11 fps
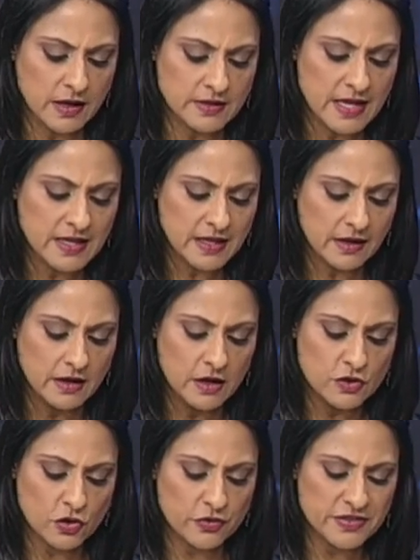and taking
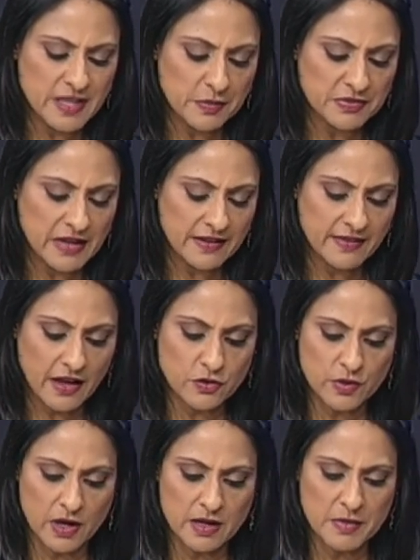sort of steps like that, Riaan.